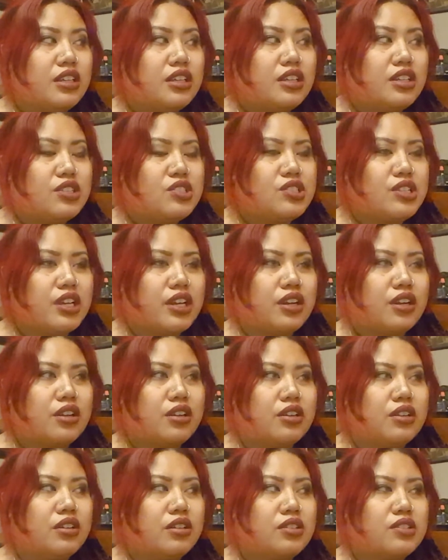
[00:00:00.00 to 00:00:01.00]

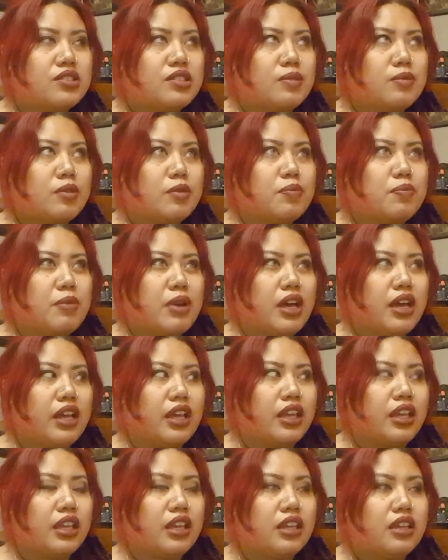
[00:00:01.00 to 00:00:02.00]
share some of
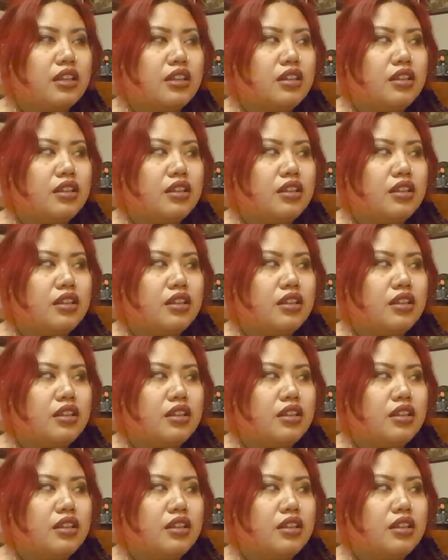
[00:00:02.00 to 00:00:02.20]
my